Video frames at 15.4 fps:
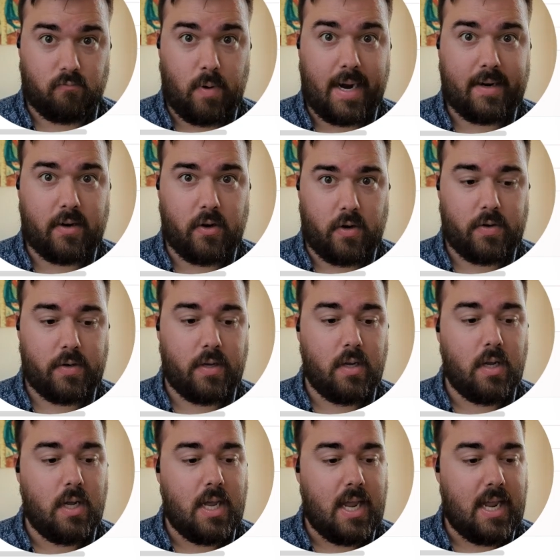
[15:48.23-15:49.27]
record.
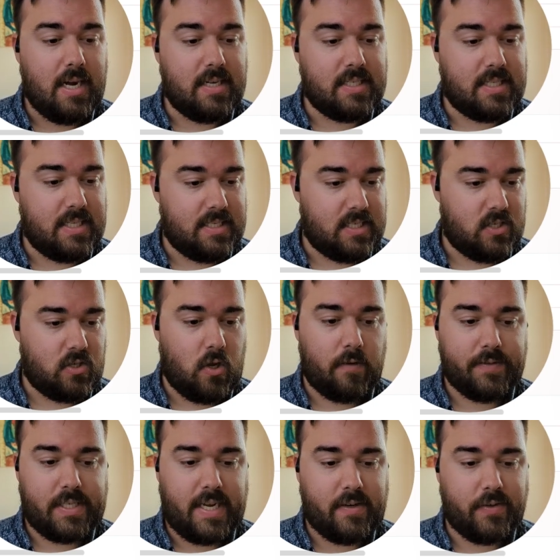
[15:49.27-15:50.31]
It is the
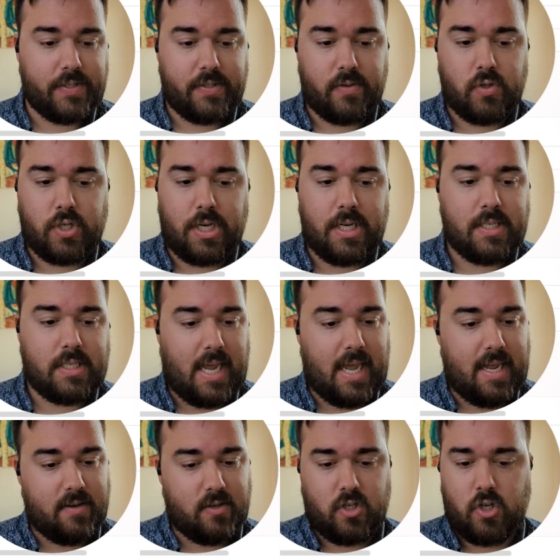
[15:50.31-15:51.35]
solve cycle solutions
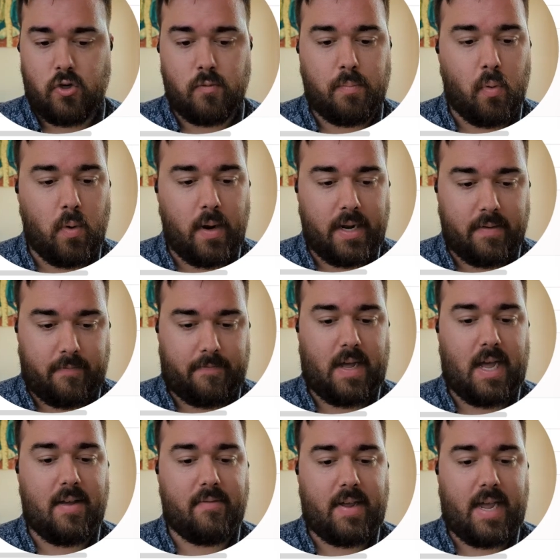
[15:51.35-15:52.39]
at
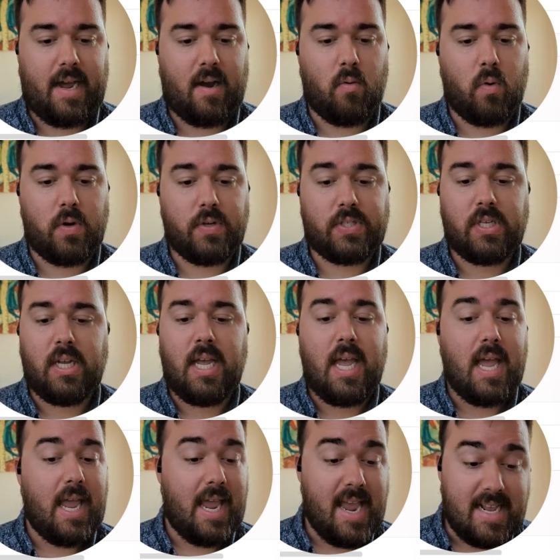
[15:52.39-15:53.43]
2.5 hours.
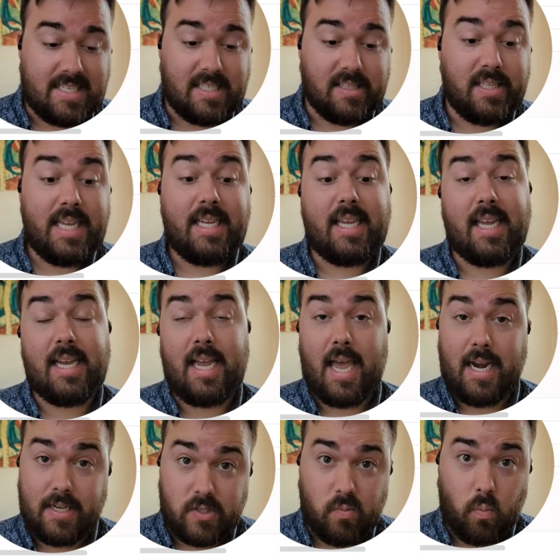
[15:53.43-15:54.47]
It's linking
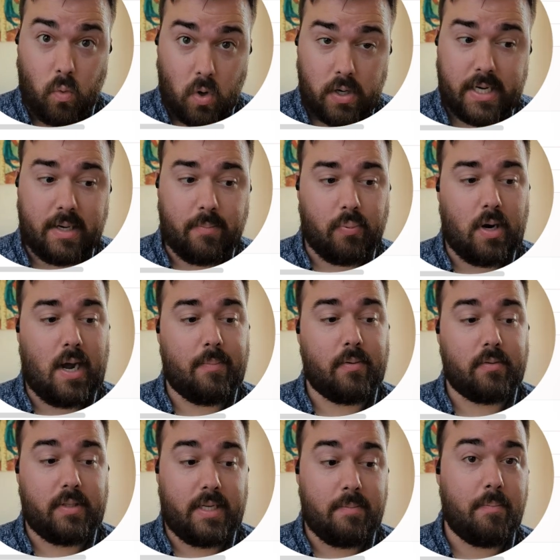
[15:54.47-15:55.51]
and it's working
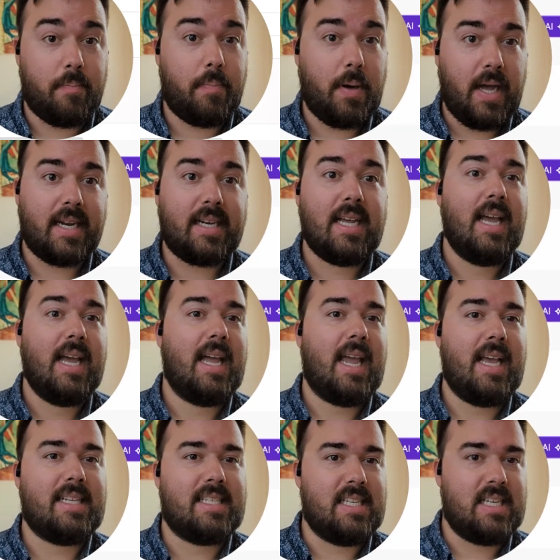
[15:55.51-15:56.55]
properly, but
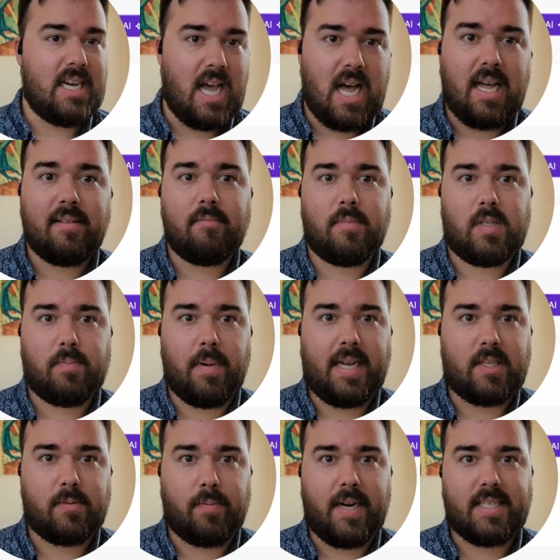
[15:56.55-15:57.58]
it's not
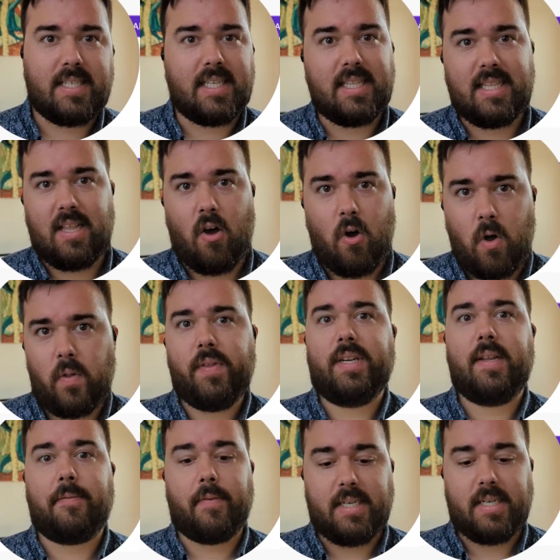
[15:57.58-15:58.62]
expressing all the
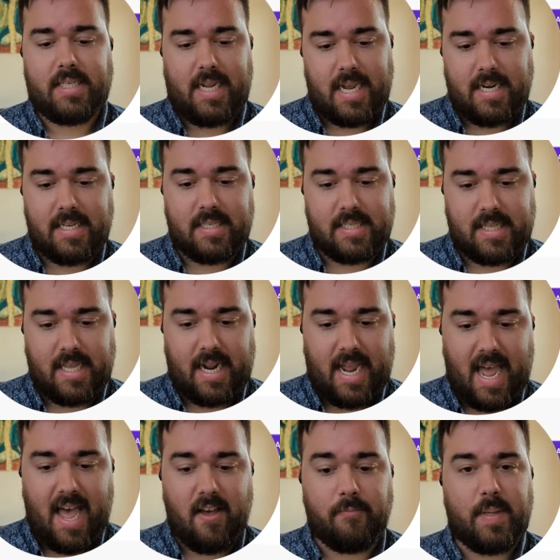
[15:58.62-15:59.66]
different datas that I
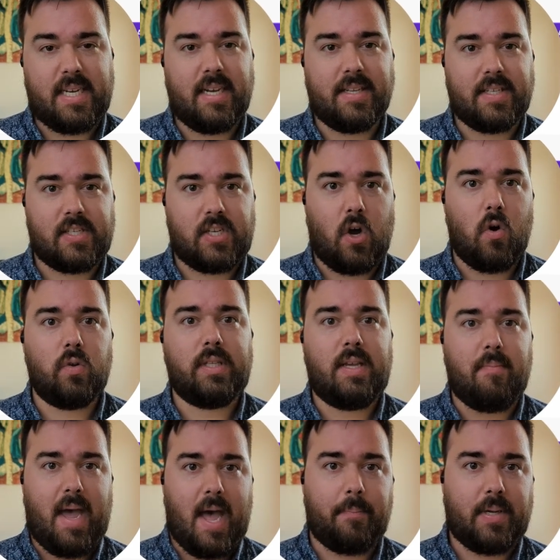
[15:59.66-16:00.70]
have because it's only
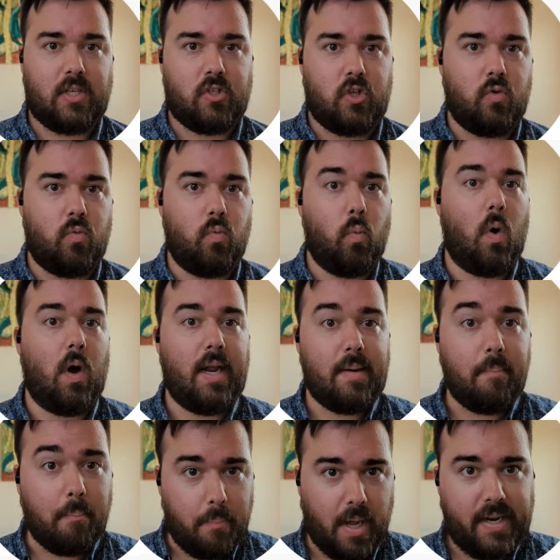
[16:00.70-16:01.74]
mapping to
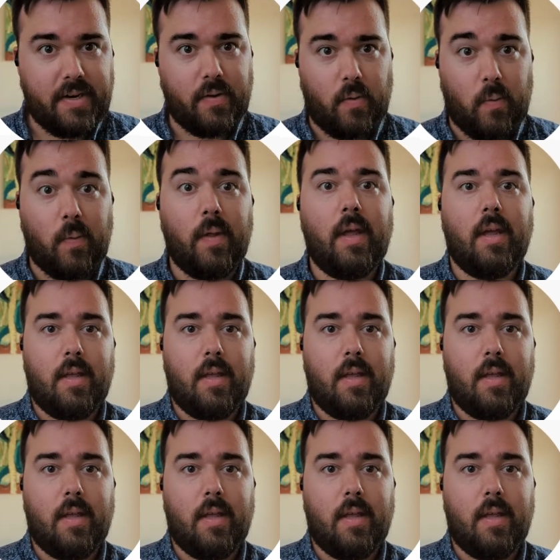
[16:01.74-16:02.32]
one bundle